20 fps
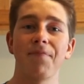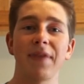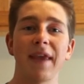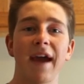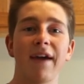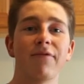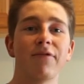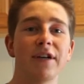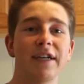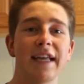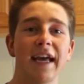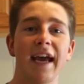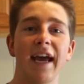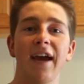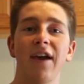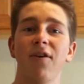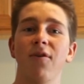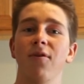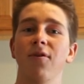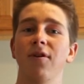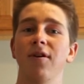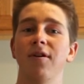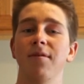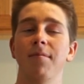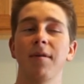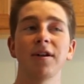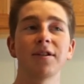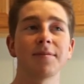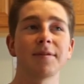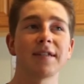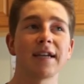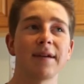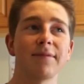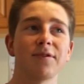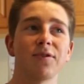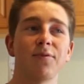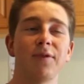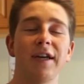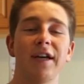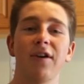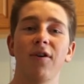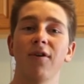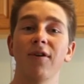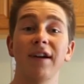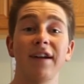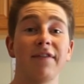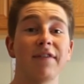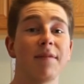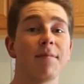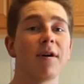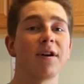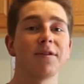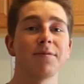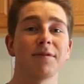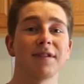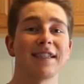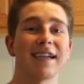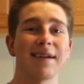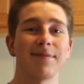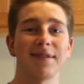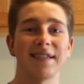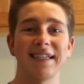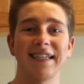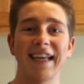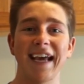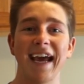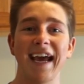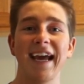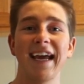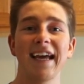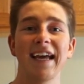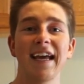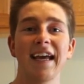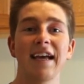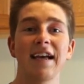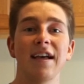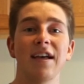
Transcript: every day or multiple times a week or even multiple times a day,